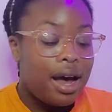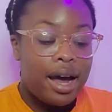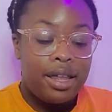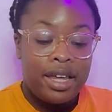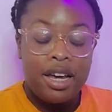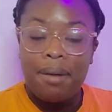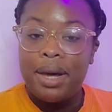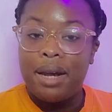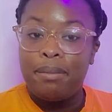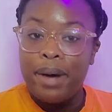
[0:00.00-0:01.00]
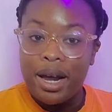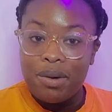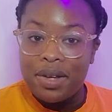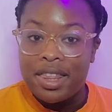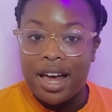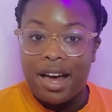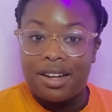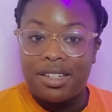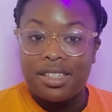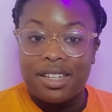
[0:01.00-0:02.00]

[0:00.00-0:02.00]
I think I'm getting better with that.